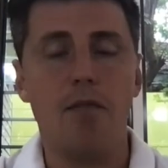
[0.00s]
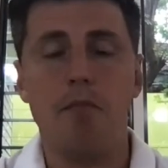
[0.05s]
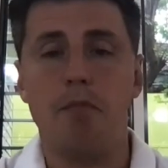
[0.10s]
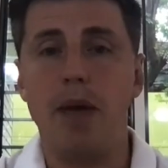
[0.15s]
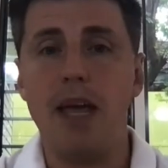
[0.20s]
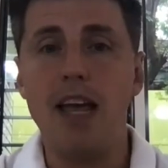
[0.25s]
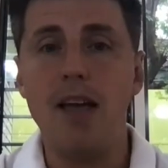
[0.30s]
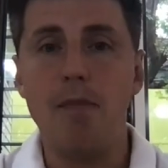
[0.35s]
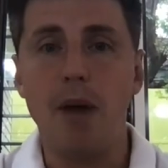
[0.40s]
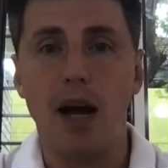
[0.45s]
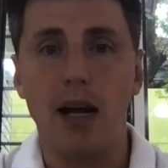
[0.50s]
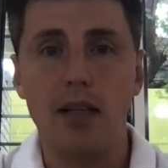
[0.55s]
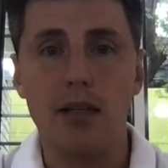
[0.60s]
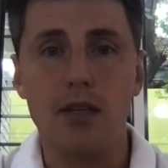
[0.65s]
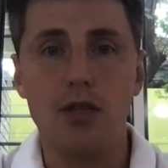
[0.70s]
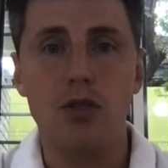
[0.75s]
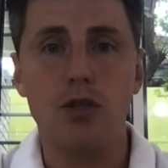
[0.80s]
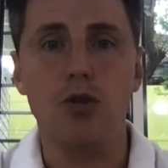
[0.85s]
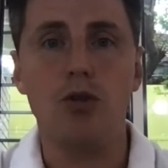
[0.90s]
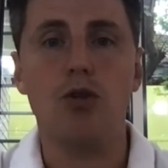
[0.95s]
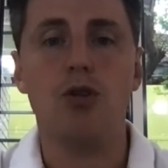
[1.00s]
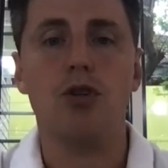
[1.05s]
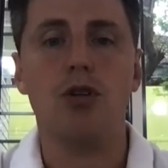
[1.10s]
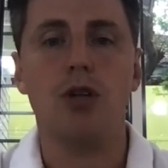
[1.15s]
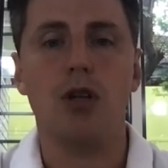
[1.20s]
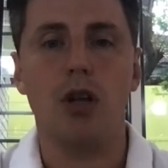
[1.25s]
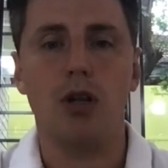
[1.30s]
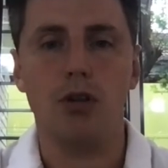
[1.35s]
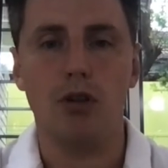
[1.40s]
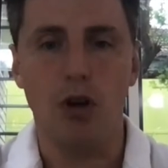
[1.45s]
Be part of the
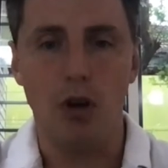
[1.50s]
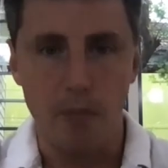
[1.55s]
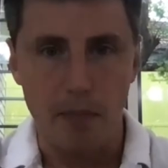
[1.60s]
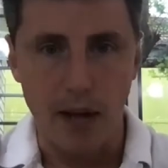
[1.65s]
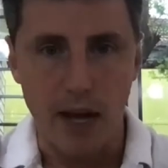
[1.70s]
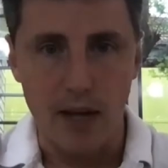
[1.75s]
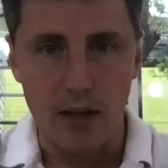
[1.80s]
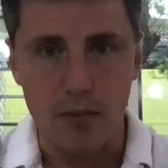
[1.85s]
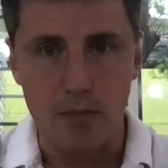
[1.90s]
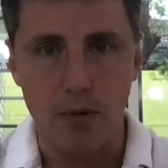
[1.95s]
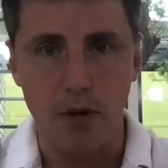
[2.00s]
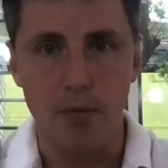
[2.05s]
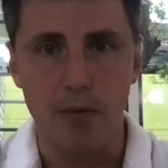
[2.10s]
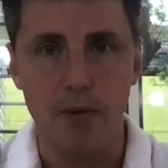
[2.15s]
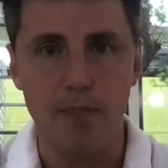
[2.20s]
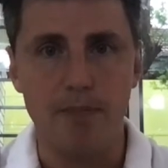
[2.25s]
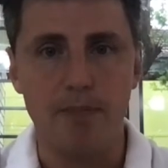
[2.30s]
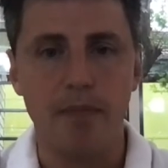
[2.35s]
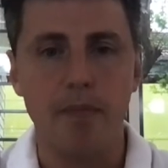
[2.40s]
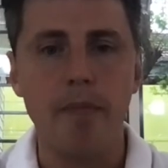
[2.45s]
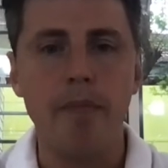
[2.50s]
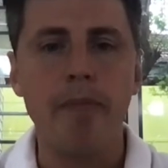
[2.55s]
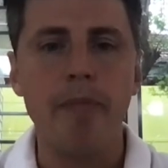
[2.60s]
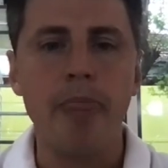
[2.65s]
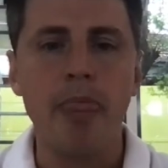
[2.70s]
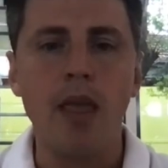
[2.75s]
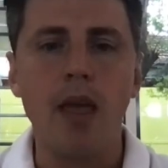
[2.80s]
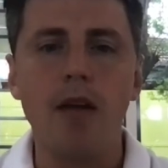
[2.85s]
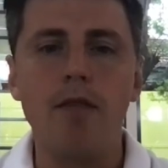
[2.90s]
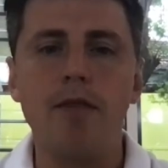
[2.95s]
solution, not part of the problem.
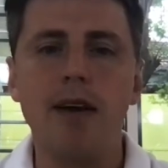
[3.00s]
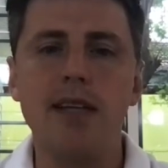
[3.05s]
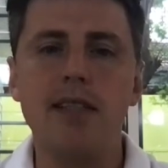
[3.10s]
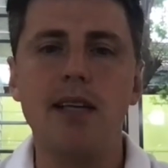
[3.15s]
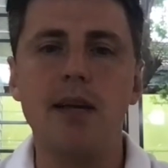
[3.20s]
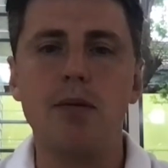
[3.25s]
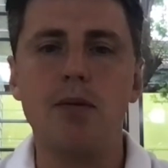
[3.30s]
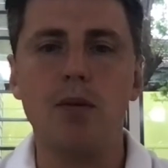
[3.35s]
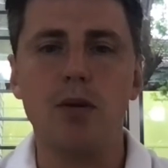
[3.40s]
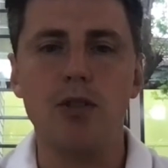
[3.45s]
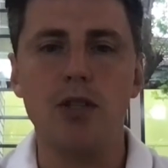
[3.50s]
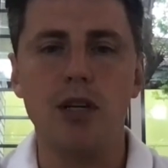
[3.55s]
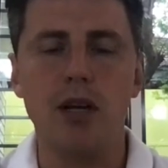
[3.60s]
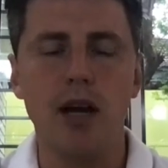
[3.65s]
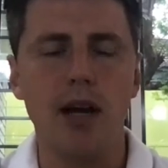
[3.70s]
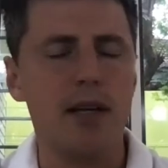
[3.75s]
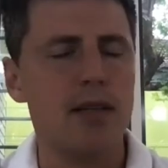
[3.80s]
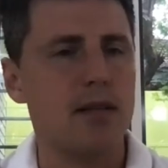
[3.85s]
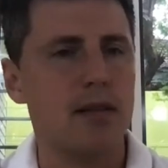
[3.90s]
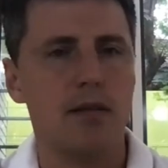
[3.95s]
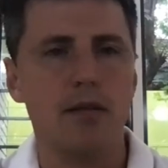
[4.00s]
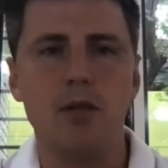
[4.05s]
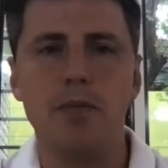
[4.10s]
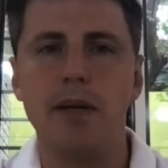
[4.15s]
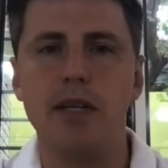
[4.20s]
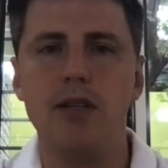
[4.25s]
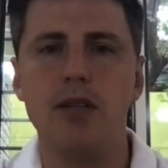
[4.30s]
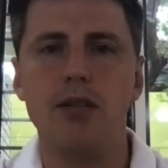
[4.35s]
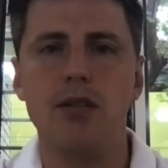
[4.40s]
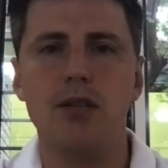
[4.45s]
Thanks heaps for watching, guys.
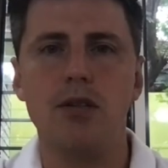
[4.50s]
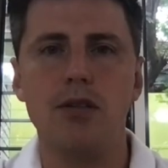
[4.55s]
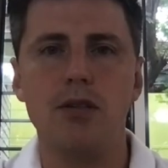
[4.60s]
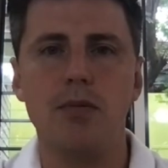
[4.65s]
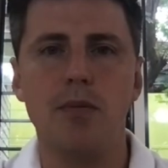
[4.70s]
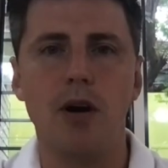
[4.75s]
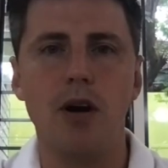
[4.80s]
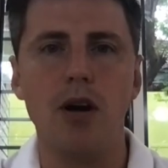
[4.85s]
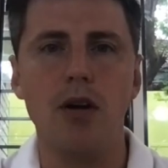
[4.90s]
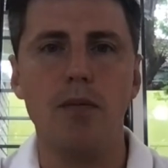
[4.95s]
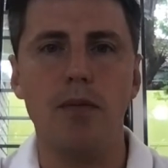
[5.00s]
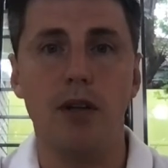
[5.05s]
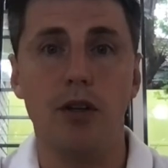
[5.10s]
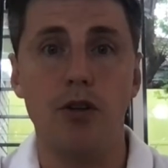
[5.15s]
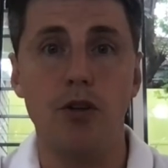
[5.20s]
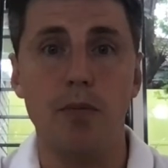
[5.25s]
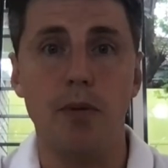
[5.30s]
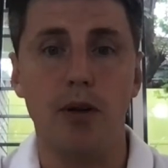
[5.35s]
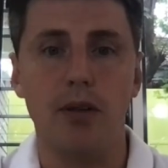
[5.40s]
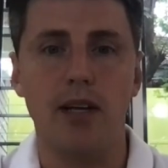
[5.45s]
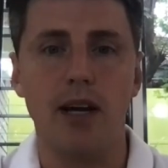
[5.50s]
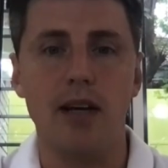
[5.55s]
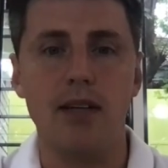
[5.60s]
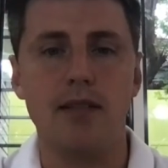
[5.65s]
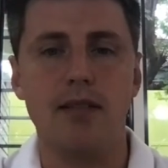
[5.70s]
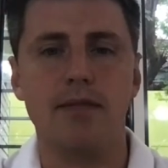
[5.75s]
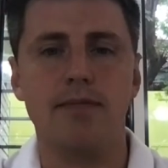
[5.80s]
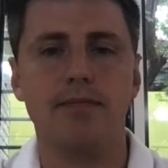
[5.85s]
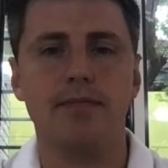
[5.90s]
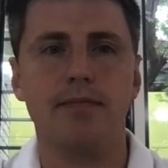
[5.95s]
Speak to you soon tomorrow with a new
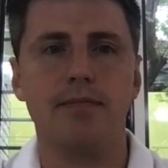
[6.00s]
podcast.